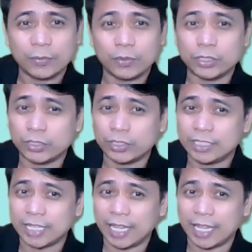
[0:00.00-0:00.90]
we should
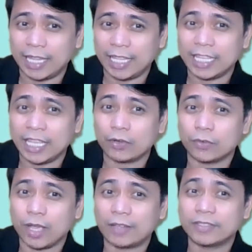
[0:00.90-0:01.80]
say they
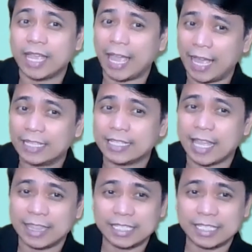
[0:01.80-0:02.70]
arrived at the